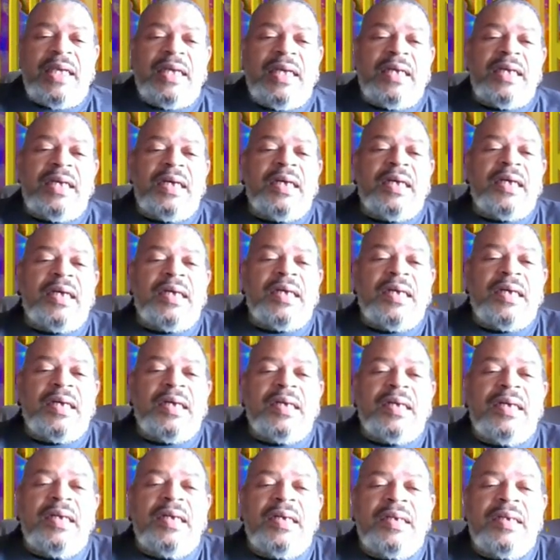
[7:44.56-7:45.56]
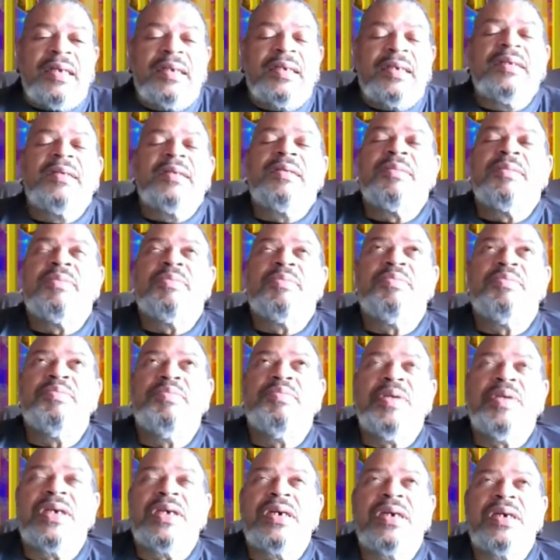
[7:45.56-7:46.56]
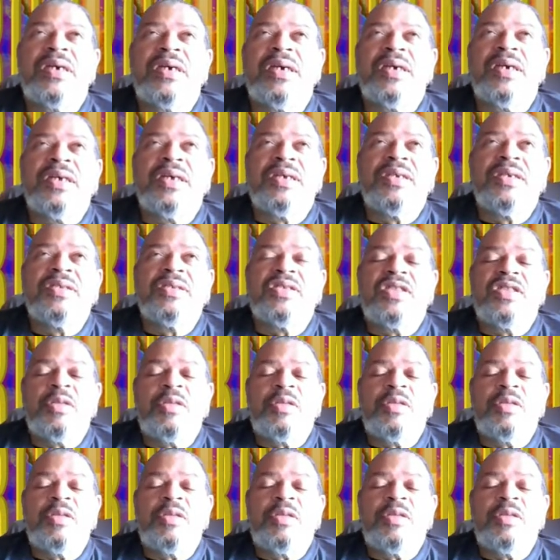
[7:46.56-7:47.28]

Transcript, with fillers: Uh, because